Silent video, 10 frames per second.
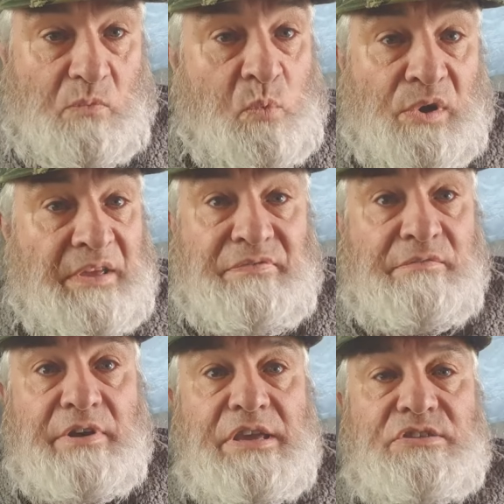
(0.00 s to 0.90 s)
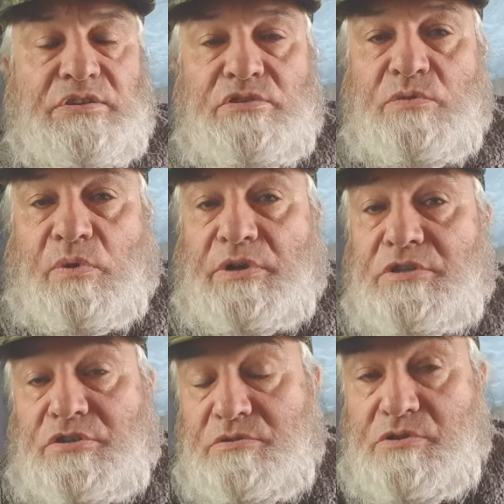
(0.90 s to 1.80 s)
whatever reason you
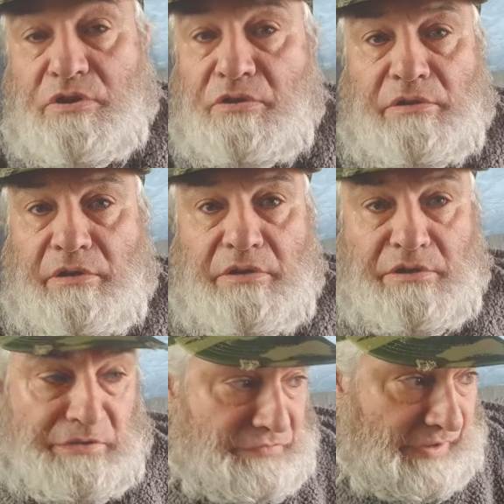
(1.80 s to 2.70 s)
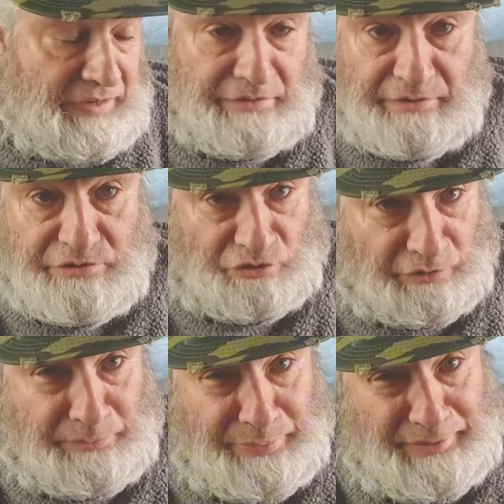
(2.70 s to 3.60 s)
wanted to, you could take the
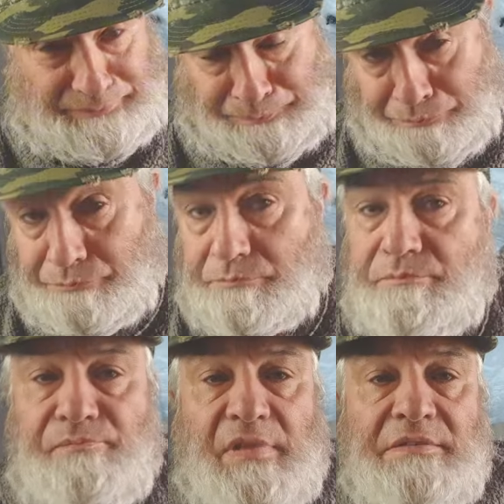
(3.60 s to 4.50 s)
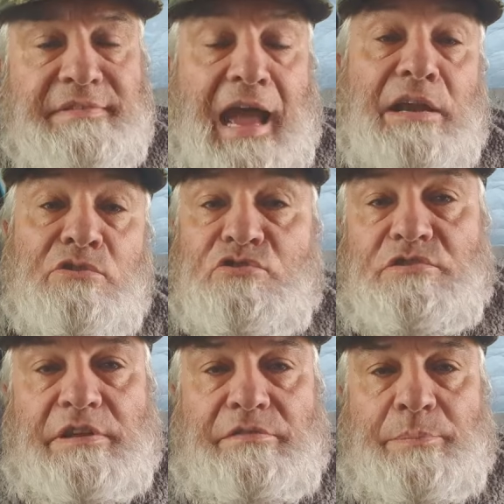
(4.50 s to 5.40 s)
solid bit down and
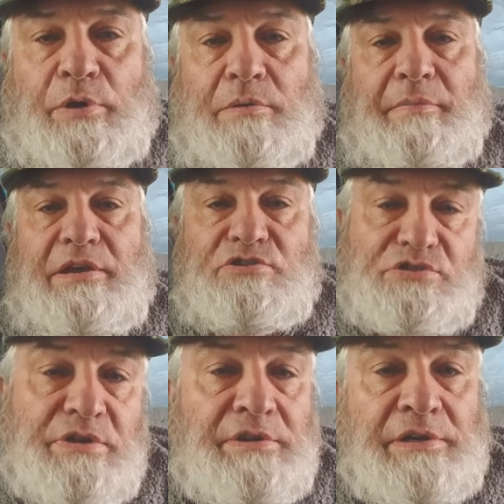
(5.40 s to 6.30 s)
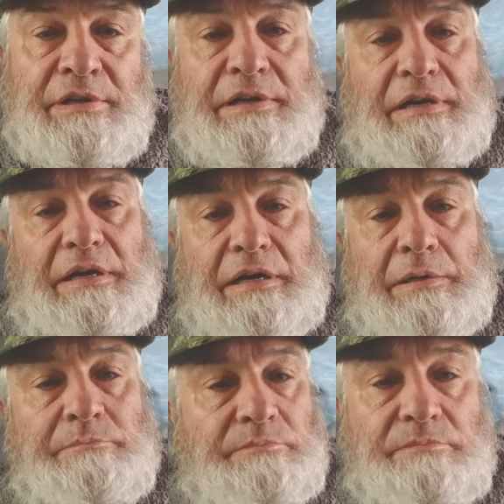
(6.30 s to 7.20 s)
just leave the bug mesh,
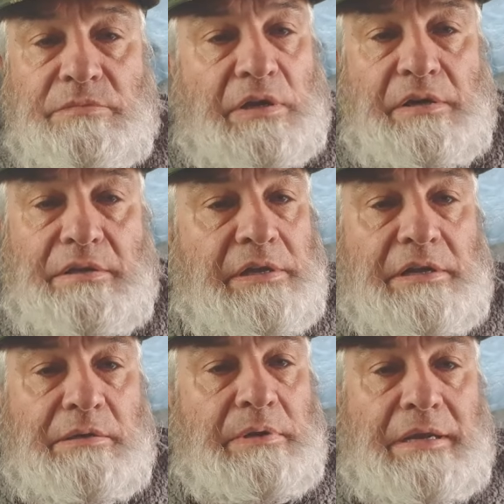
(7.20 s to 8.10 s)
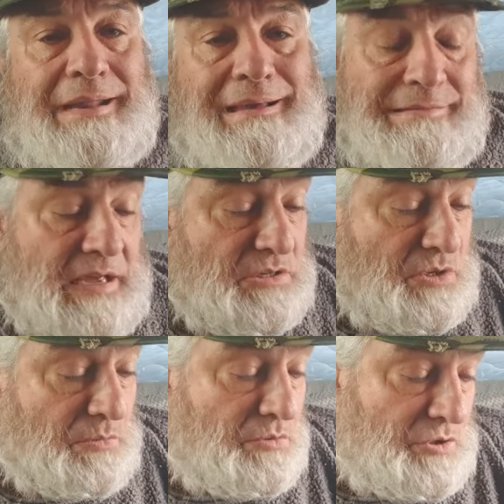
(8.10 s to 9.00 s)
and that's
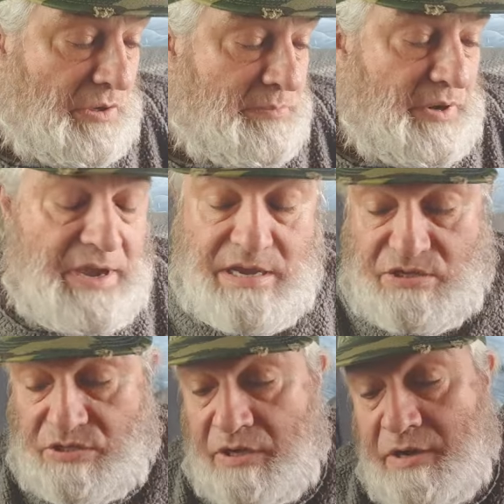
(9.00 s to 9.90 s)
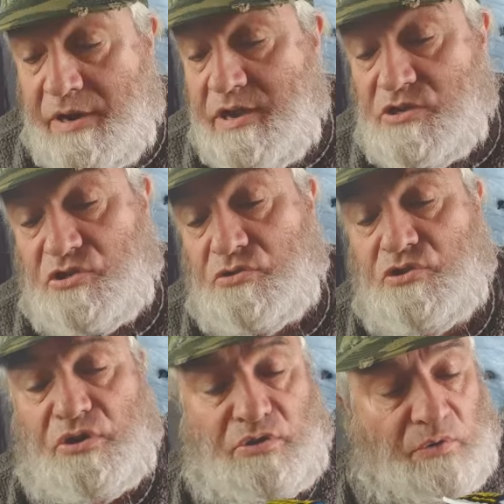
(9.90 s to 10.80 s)
cool too. But it's
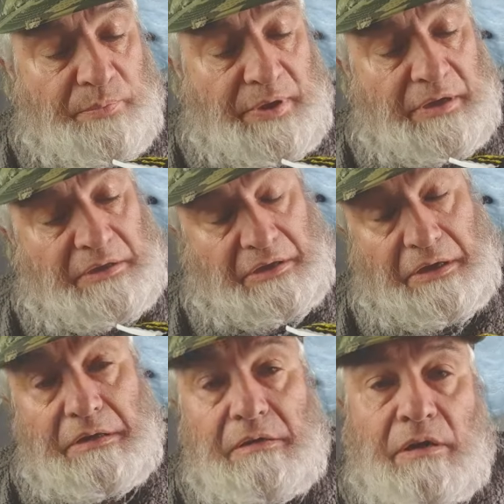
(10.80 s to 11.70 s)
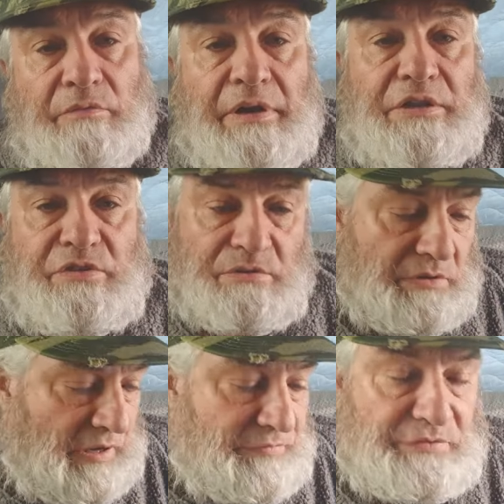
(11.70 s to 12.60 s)
such a cool bit of kit. I really do
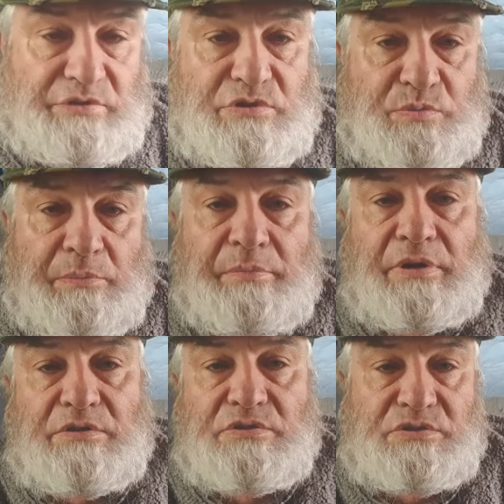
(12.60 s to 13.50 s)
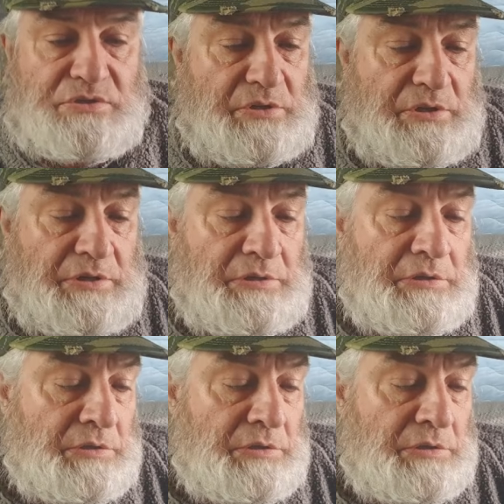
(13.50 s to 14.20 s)
look after this one, because I